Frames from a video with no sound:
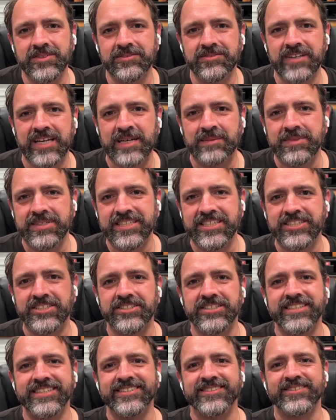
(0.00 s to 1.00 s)
little family
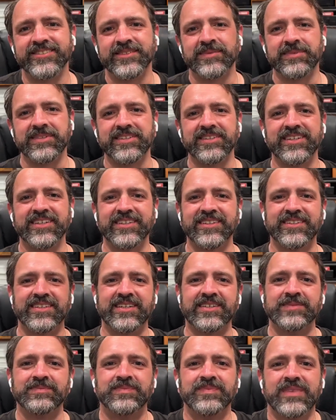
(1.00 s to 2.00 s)
tree or something like
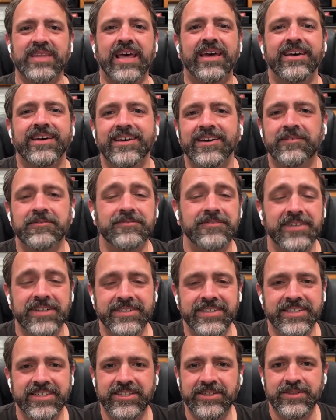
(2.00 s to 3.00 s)
that.
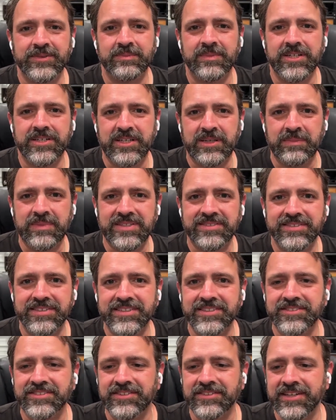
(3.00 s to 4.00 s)
Very cute monkey
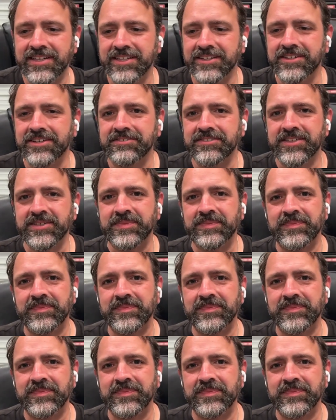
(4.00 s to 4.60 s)
business. I love it.